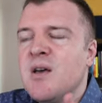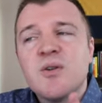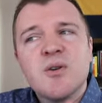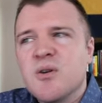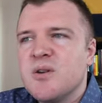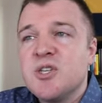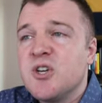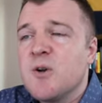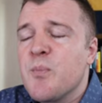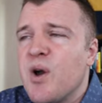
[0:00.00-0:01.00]
The current
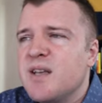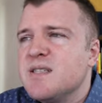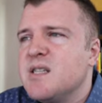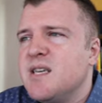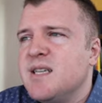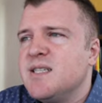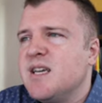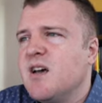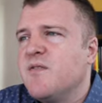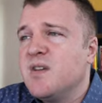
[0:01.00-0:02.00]
share price of the
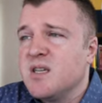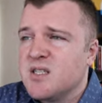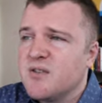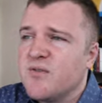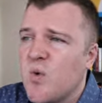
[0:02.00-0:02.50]
ETF is